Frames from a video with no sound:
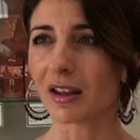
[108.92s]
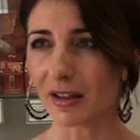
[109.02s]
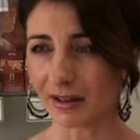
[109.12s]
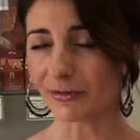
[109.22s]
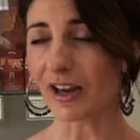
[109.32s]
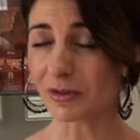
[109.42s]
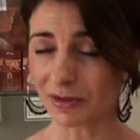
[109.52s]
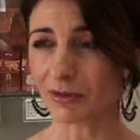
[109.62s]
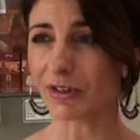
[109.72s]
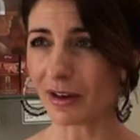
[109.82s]
The
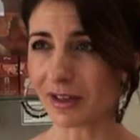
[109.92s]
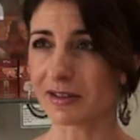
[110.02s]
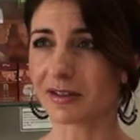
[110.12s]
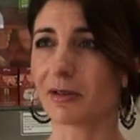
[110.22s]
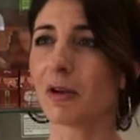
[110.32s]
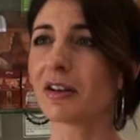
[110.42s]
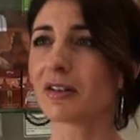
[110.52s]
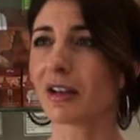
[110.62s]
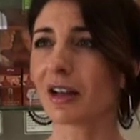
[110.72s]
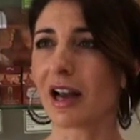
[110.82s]
spatials are very
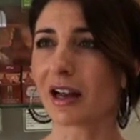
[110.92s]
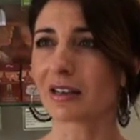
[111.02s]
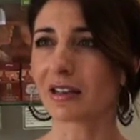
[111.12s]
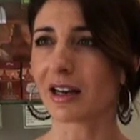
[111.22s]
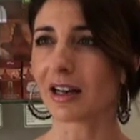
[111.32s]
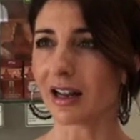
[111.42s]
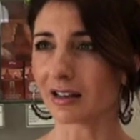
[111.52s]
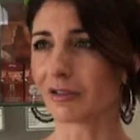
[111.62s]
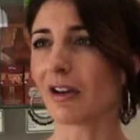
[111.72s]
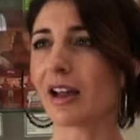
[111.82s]
systemized, so you can actually
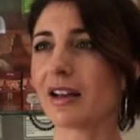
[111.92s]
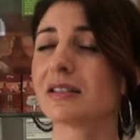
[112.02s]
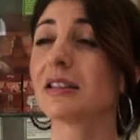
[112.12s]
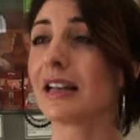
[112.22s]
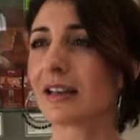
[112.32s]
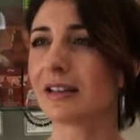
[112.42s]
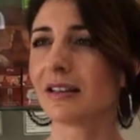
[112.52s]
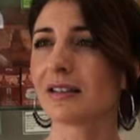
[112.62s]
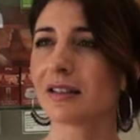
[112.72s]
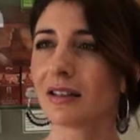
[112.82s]
classify each skin
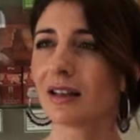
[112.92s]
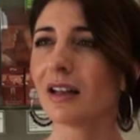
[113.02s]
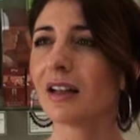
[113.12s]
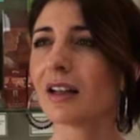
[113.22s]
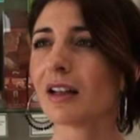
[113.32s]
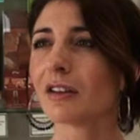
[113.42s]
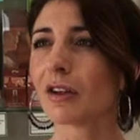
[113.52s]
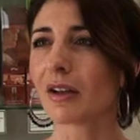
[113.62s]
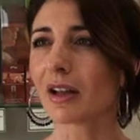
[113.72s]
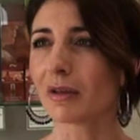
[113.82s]
condition.
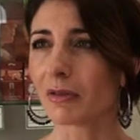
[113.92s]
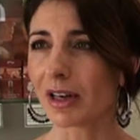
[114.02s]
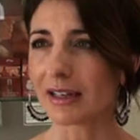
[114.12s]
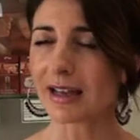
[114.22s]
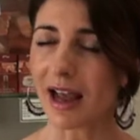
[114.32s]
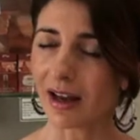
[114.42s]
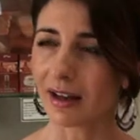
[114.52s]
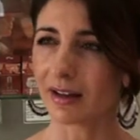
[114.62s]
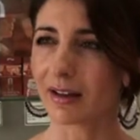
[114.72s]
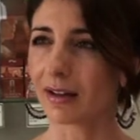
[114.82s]
So you can really
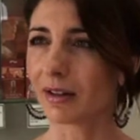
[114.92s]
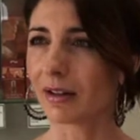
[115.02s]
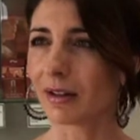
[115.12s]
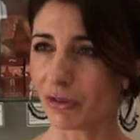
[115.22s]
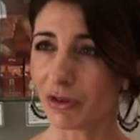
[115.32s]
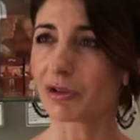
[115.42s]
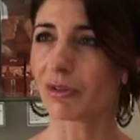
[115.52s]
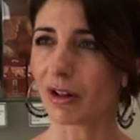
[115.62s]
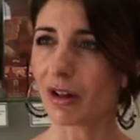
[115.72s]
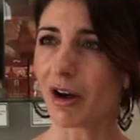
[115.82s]
tailor the future
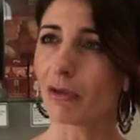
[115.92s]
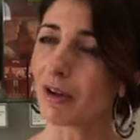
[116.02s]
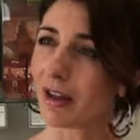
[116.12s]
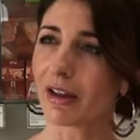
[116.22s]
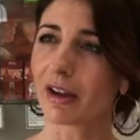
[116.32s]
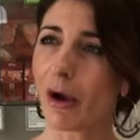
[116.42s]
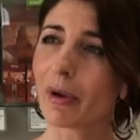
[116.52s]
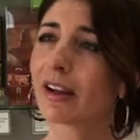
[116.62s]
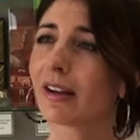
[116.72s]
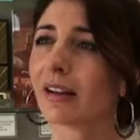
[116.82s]
of the client of where they're
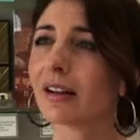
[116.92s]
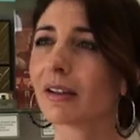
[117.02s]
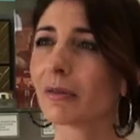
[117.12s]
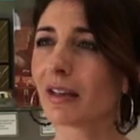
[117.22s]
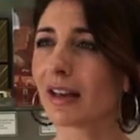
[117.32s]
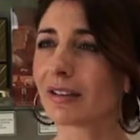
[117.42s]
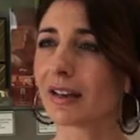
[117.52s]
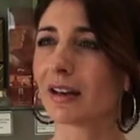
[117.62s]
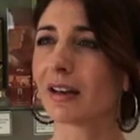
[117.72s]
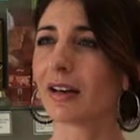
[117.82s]
going with their
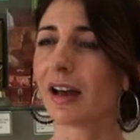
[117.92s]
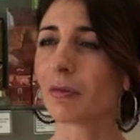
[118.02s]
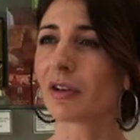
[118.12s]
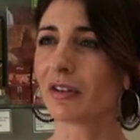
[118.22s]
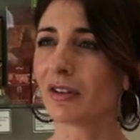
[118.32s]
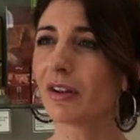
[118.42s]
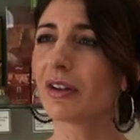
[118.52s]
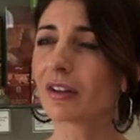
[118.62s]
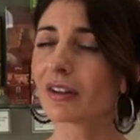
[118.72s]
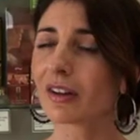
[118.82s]
skin
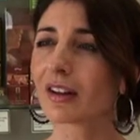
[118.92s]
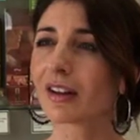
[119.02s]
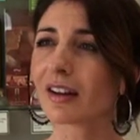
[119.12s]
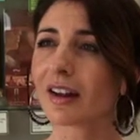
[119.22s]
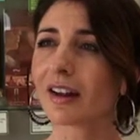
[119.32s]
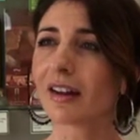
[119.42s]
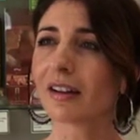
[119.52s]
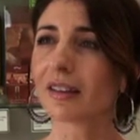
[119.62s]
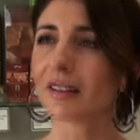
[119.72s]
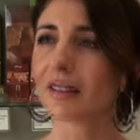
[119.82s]
concerns. Yeah,
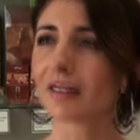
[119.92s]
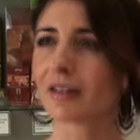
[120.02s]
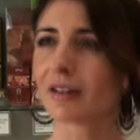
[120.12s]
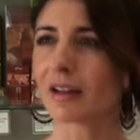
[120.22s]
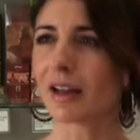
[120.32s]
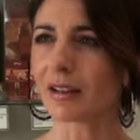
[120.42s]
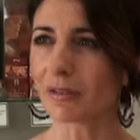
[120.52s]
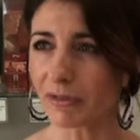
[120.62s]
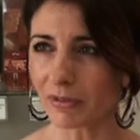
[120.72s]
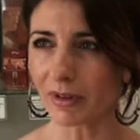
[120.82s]

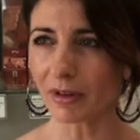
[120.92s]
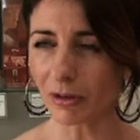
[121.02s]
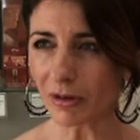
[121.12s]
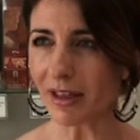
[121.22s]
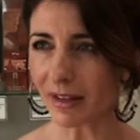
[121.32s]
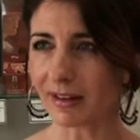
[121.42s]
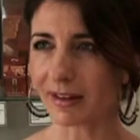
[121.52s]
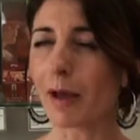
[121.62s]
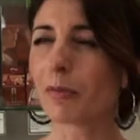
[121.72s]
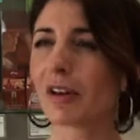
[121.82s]
it's great that
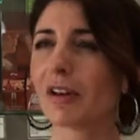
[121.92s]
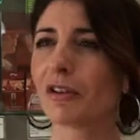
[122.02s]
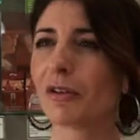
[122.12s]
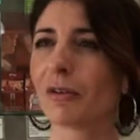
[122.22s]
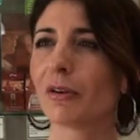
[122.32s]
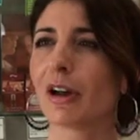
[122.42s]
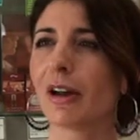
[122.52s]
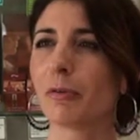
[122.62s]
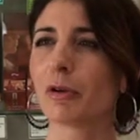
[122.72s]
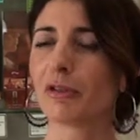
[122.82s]
it's kept into a